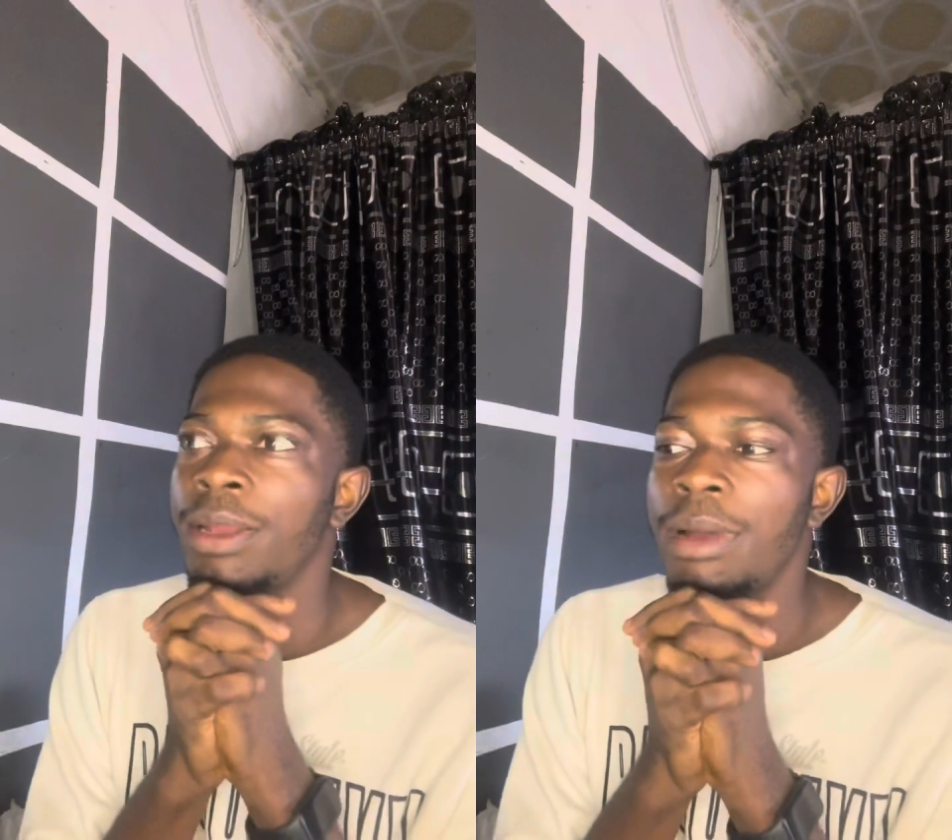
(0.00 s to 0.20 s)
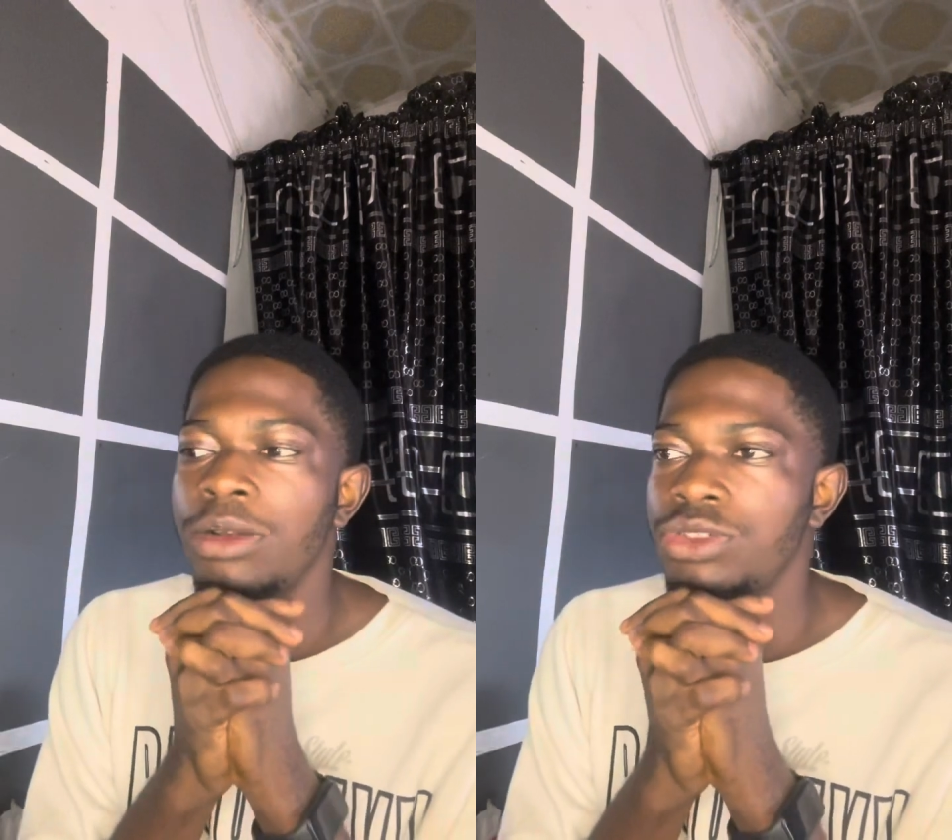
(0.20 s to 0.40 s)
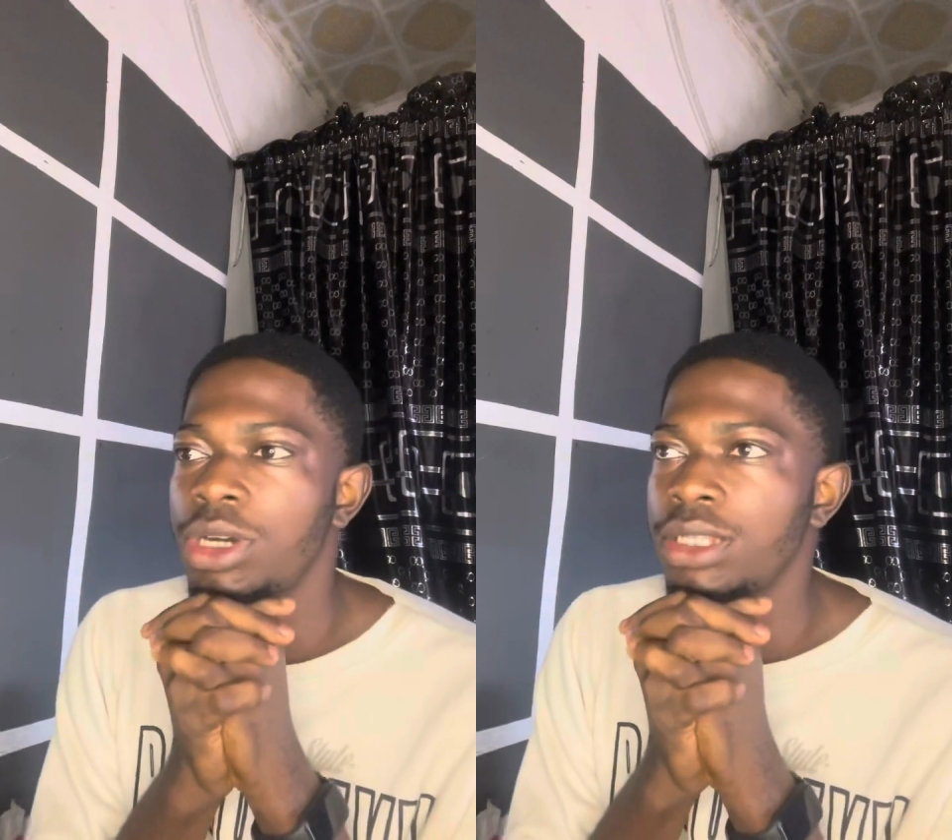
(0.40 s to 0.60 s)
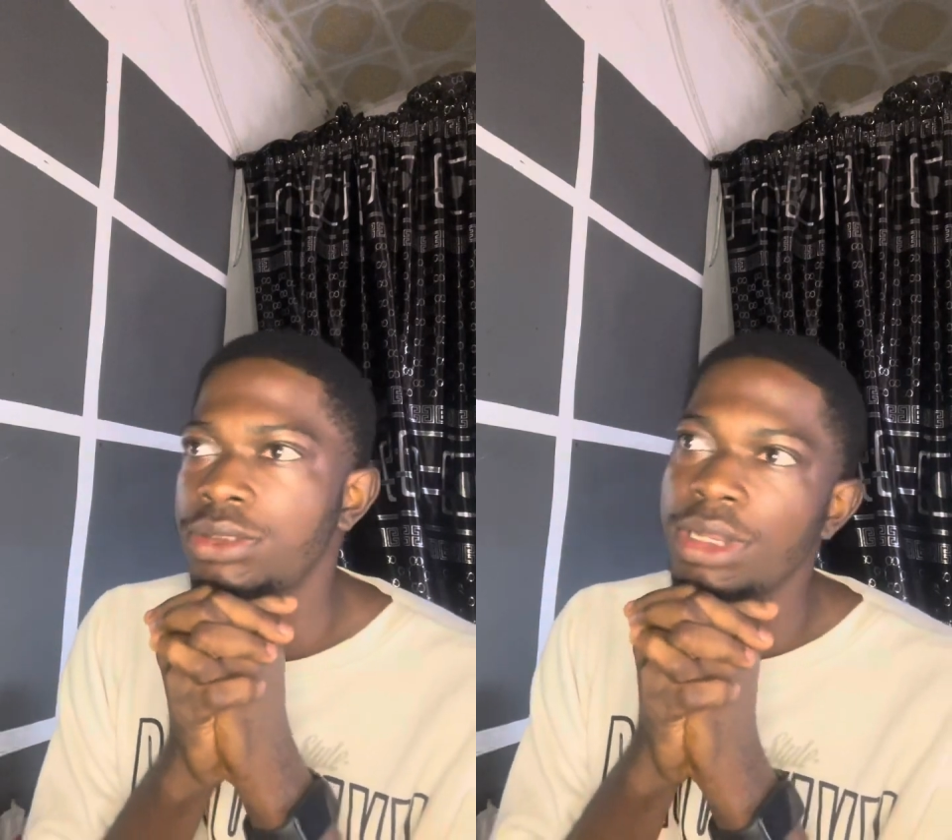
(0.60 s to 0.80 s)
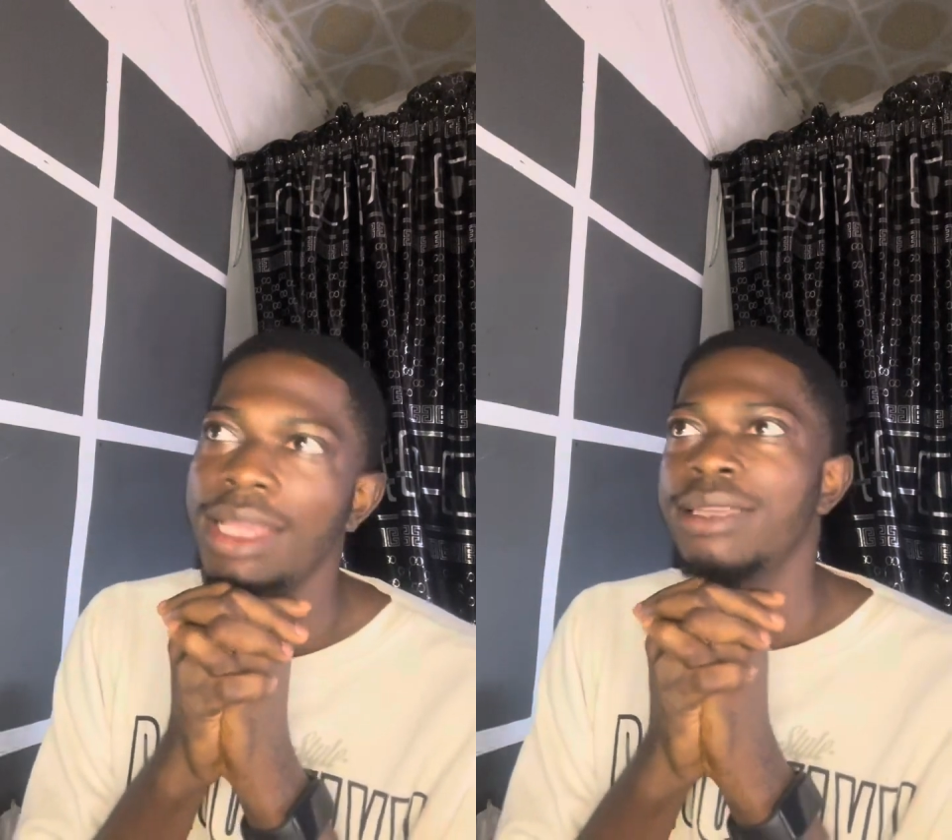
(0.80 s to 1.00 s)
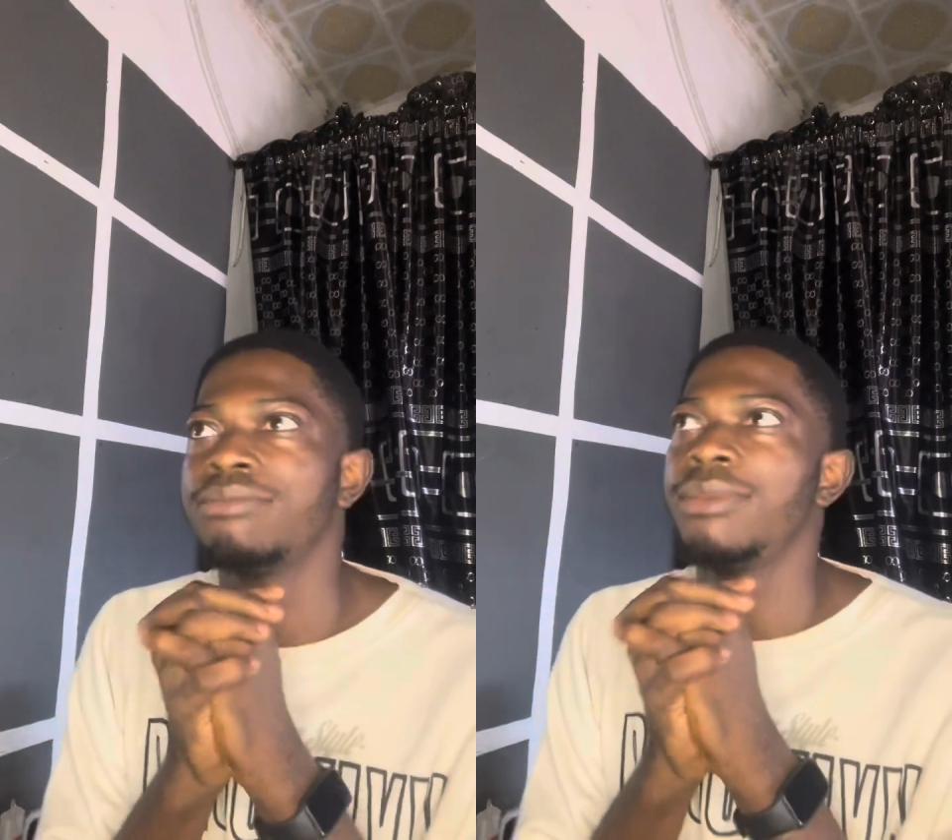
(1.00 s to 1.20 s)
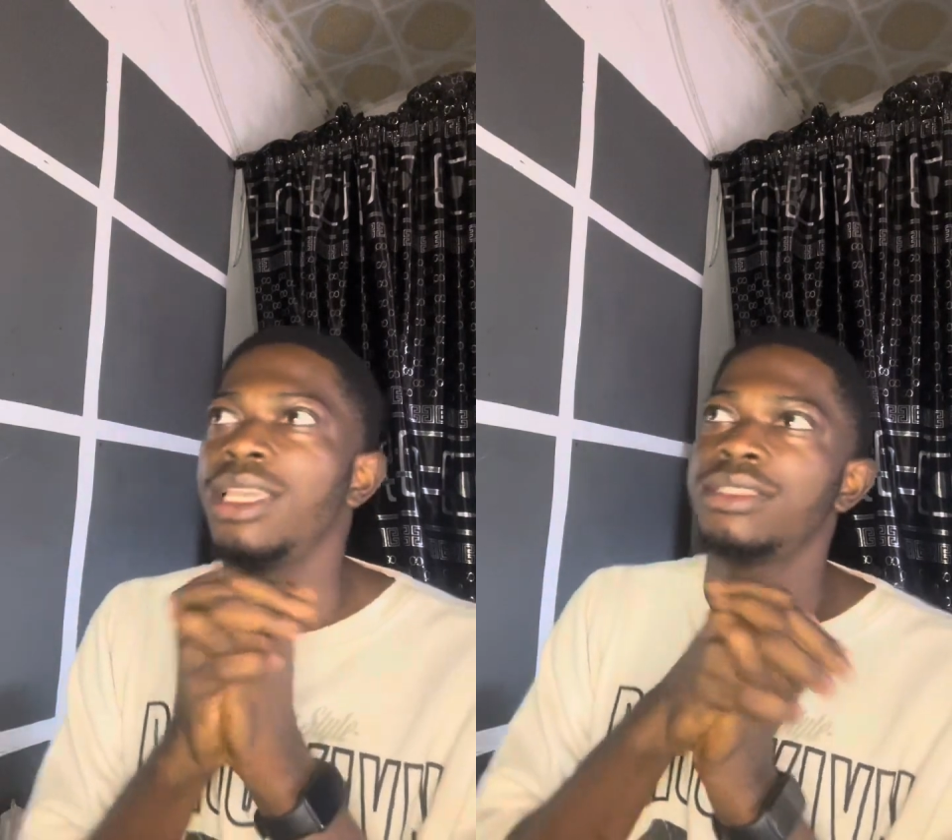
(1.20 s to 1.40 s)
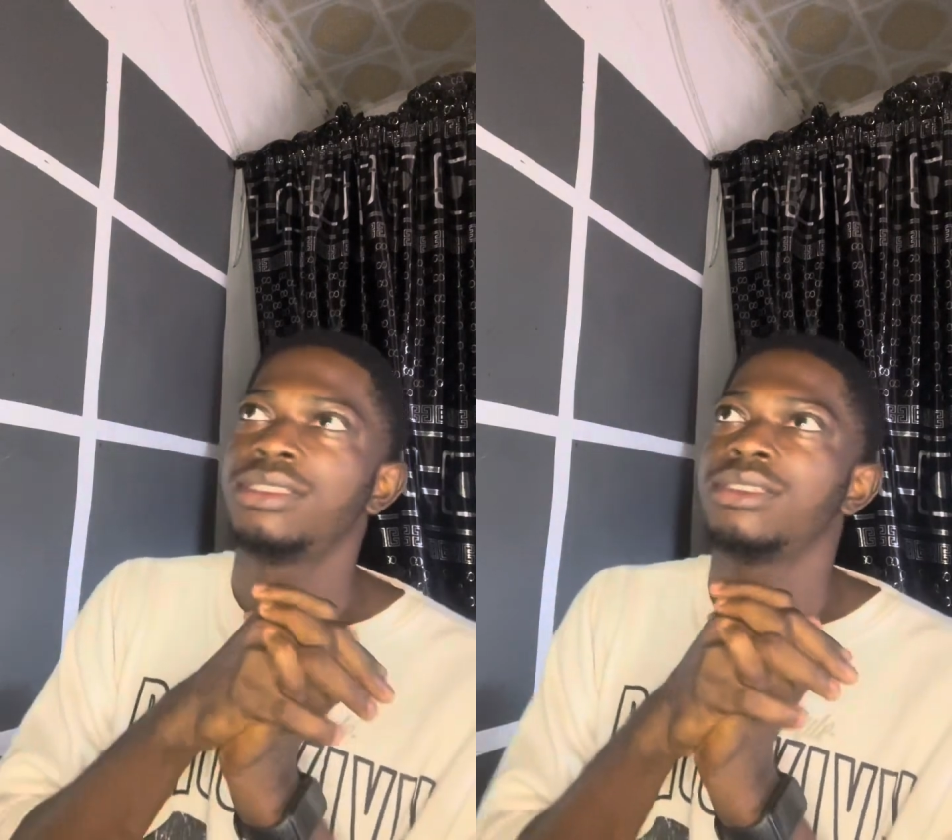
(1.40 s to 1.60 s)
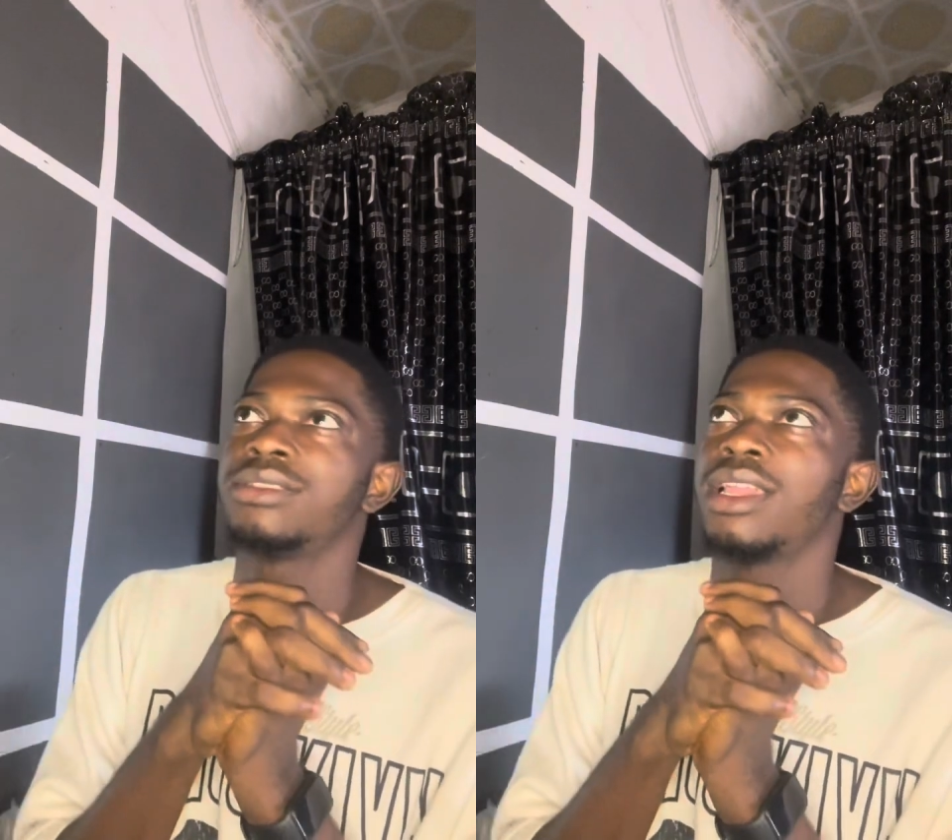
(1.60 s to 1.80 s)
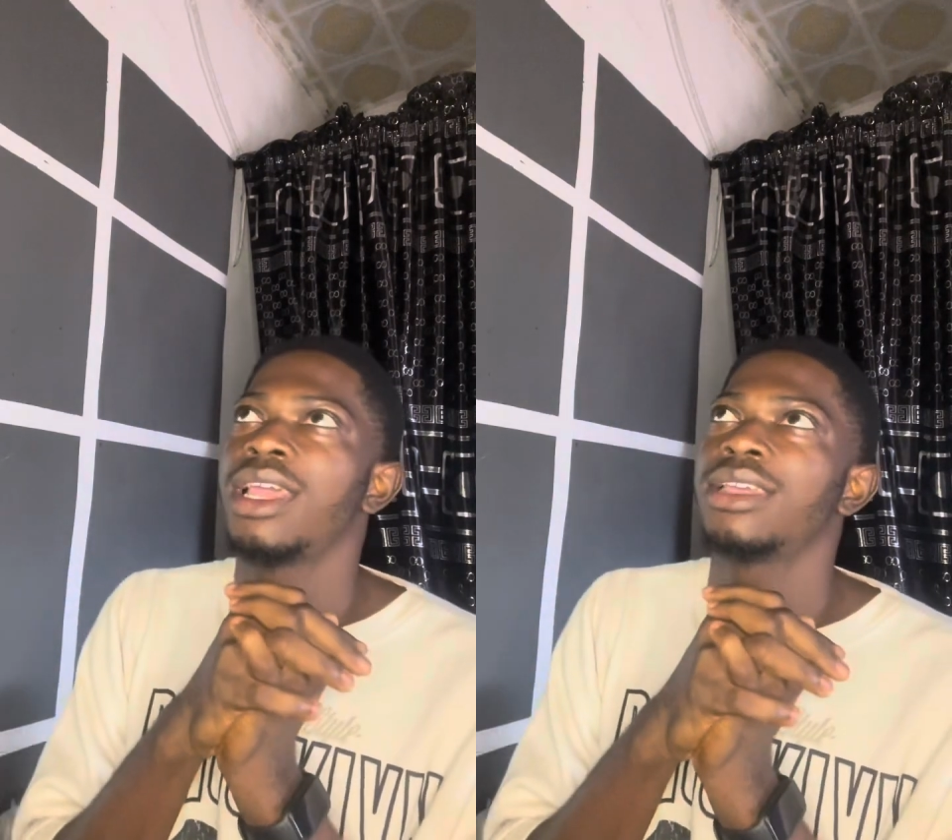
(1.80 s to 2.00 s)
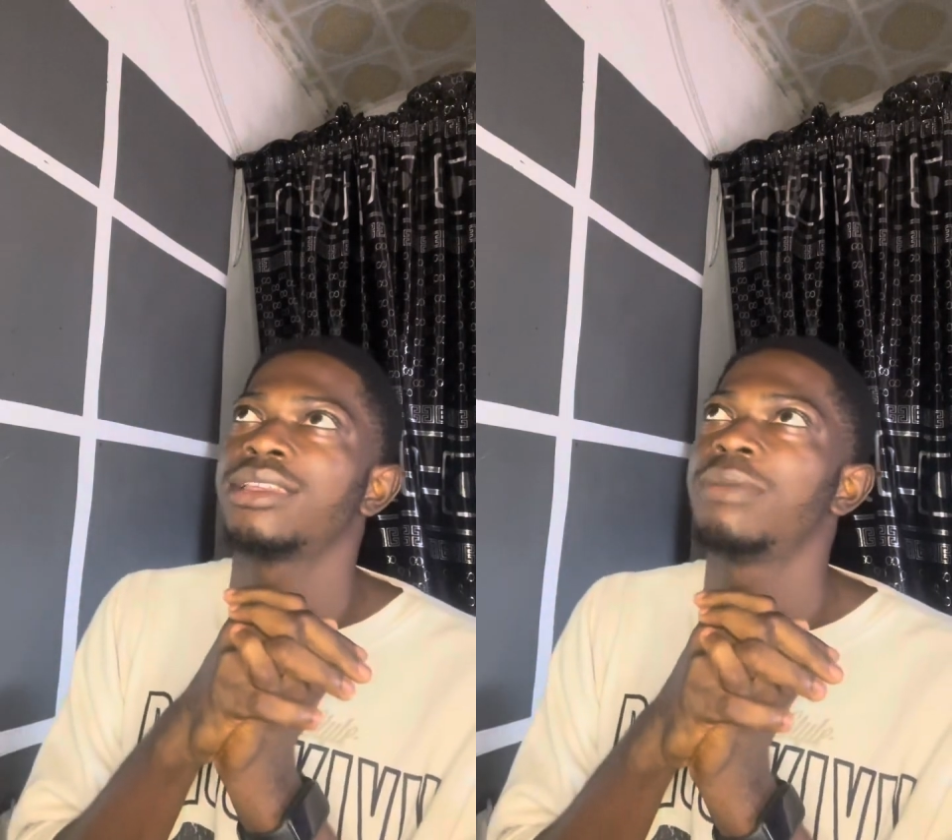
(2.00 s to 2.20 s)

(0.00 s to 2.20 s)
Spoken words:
I'll try to like make things like,